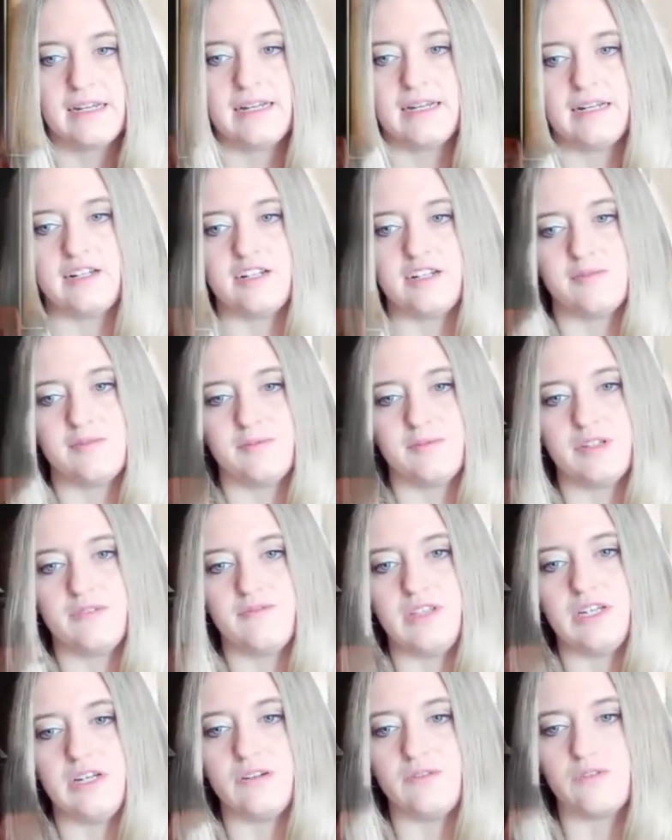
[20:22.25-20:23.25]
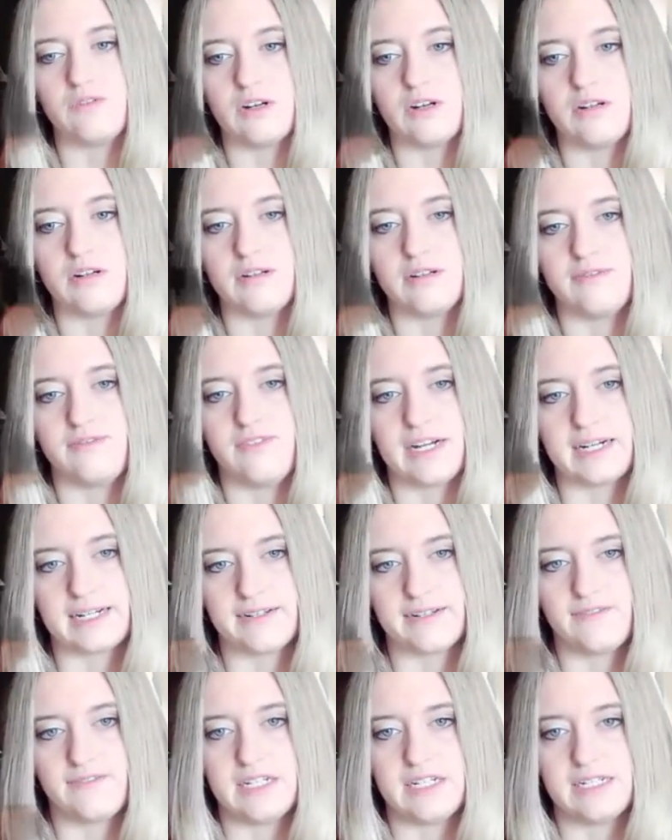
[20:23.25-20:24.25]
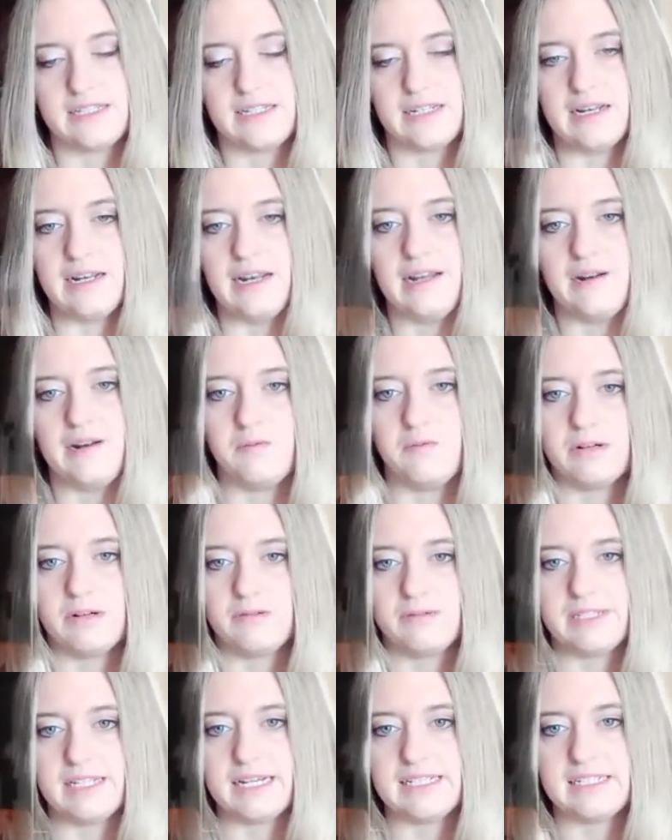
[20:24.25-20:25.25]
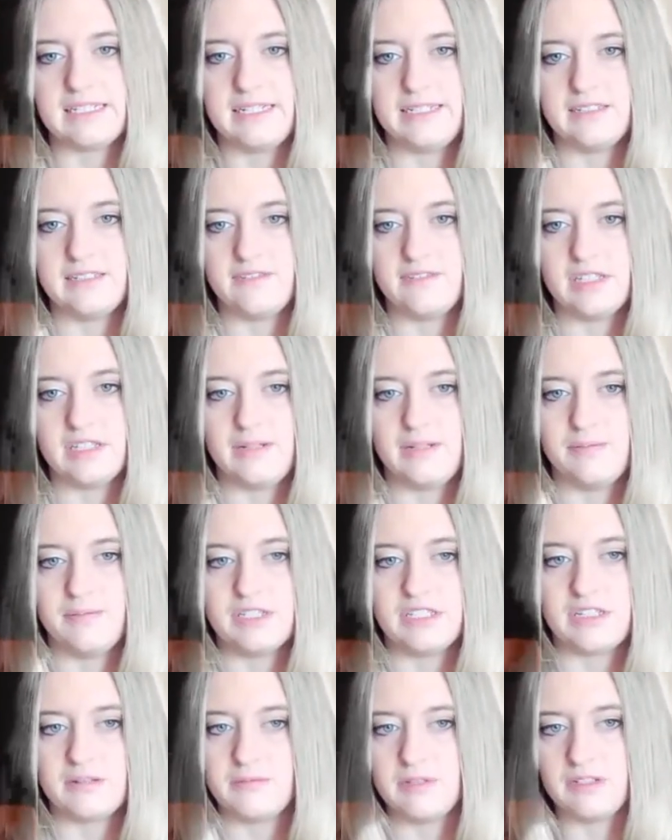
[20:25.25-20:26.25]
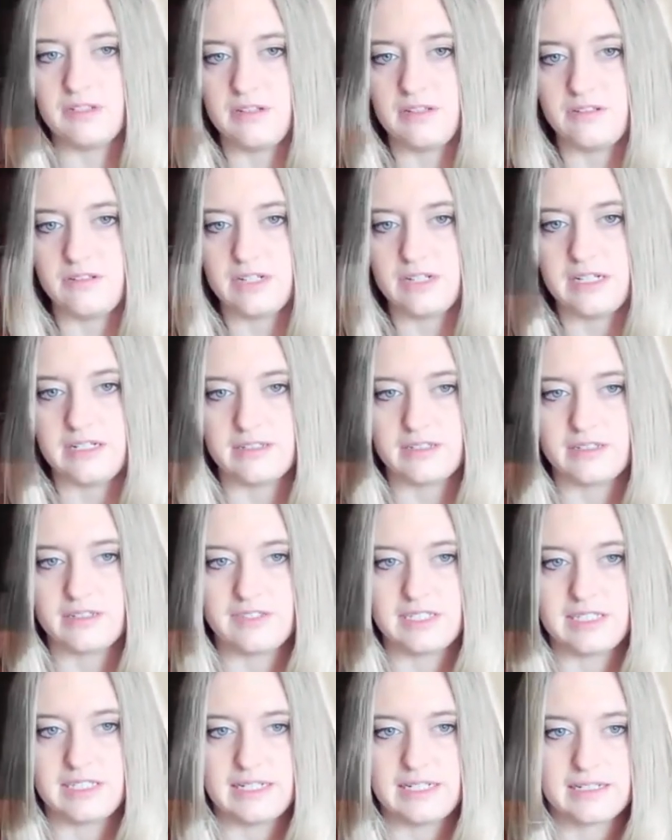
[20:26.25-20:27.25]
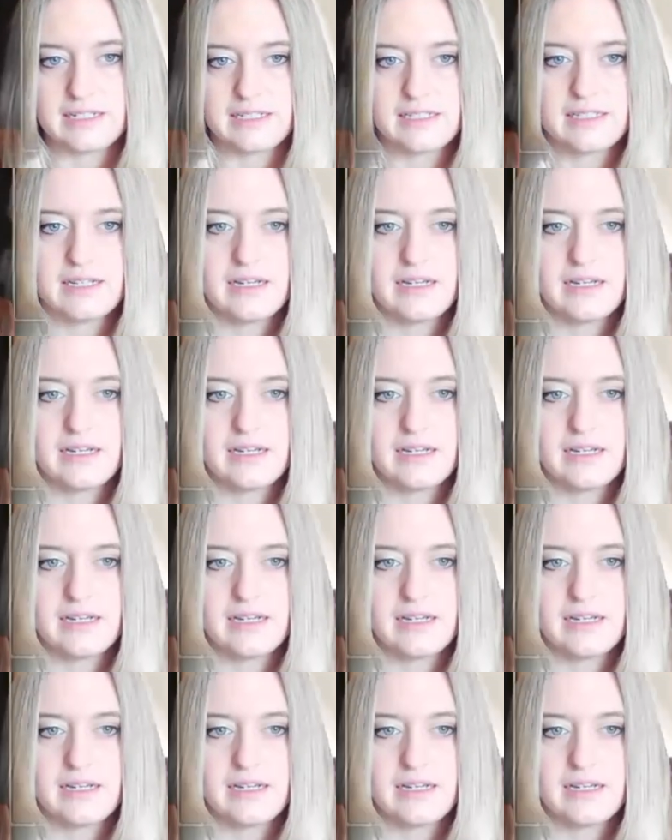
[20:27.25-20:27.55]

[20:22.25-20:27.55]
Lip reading: in terms of the overall effectiveness and what was that stage of sleep and some of those other characteristics.